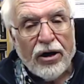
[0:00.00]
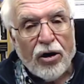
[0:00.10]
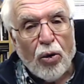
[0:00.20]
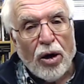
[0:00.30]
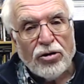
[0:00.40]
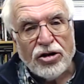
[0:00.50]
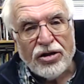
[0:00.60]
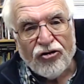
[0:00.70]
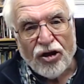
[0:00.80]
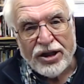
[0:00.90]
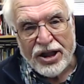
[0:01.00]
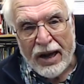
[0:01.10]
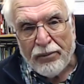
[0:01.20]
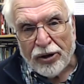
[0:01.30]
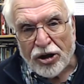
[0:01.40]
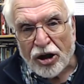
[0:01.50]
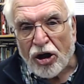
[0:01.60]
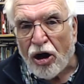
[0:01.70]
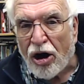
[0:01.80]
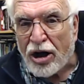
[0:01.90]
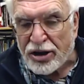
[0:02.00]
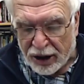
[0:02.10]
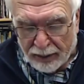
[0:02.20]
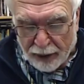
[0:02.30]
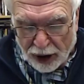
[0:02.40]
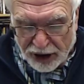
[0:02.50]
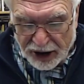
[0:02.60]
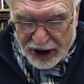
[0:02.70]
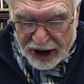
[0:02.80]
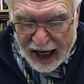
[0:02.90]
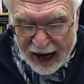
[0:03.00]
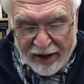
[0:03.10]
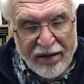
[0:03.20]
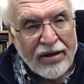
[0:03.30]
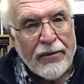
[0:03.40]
quotes, for example, to cause a person's death.